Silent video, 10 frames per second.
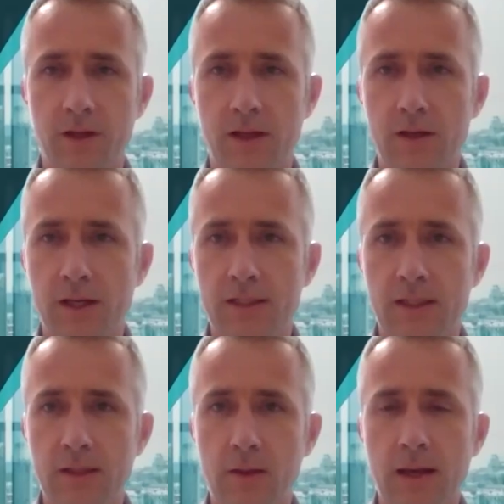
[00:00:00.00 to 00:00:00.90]

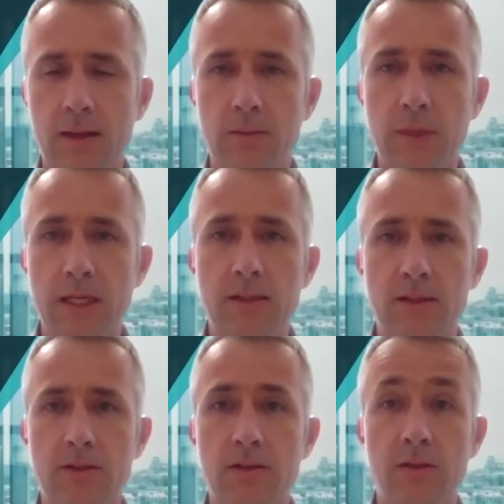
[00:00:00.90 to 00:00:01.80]
90,000
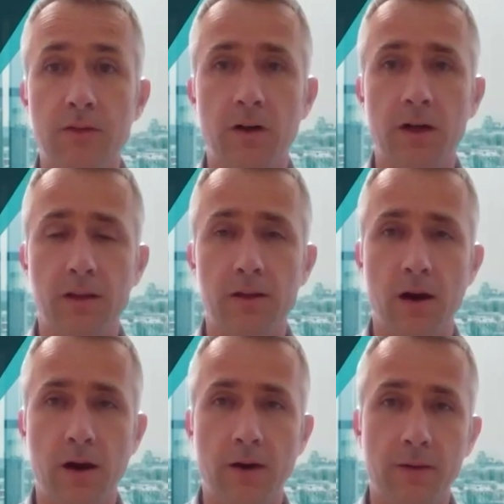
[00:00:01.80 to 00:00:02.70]
meters to define the
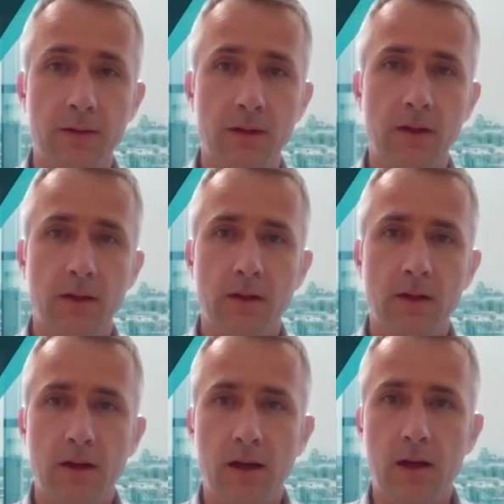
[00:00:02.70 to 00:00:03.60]
current
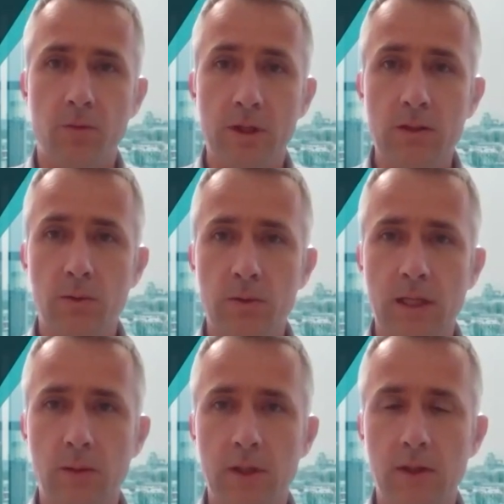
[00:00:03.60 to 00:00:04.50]
resource
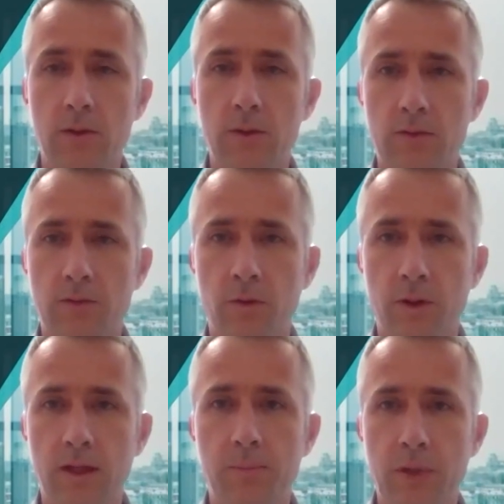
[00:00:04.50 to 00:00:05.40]
that we used for
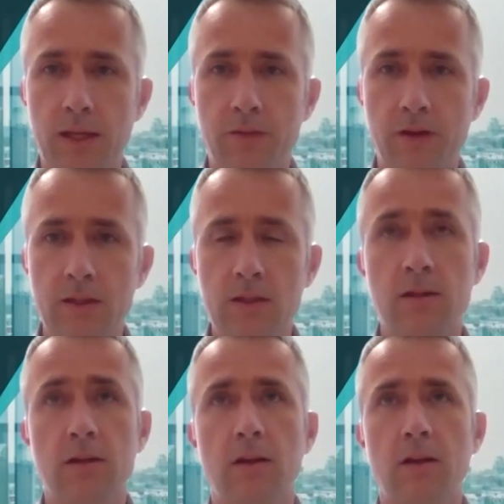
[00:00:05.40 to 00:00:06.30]
the PFS,
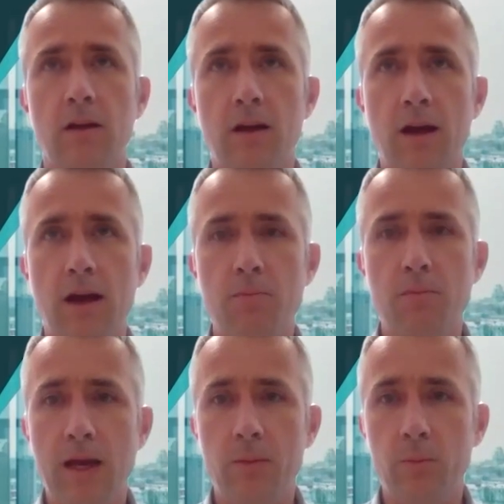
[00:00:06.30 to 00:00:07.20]

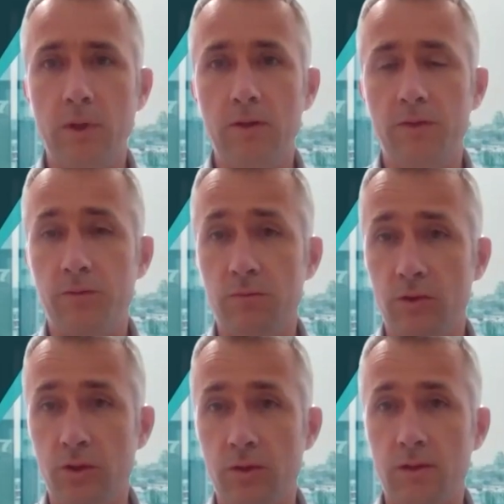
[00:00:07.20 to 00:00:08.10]
and we're
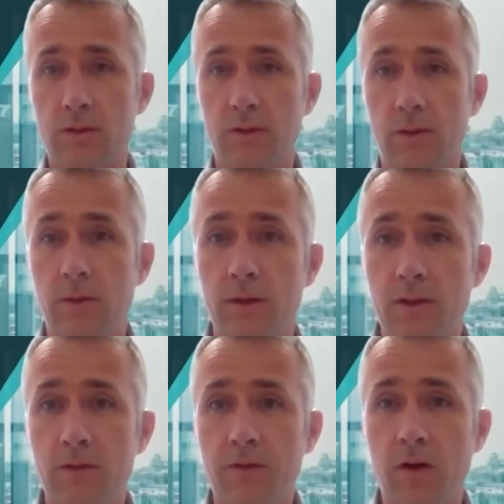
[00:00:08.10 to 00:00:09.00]
in
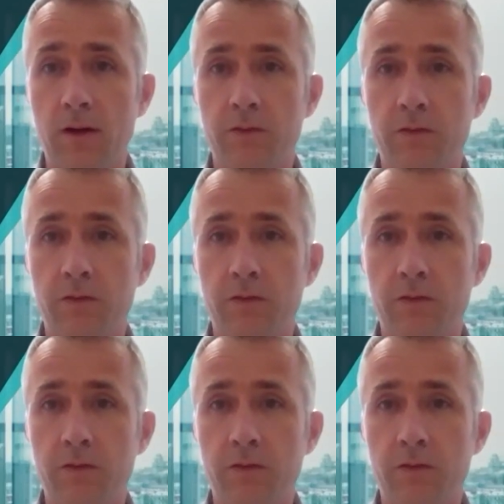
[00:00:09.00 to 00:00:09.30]
the final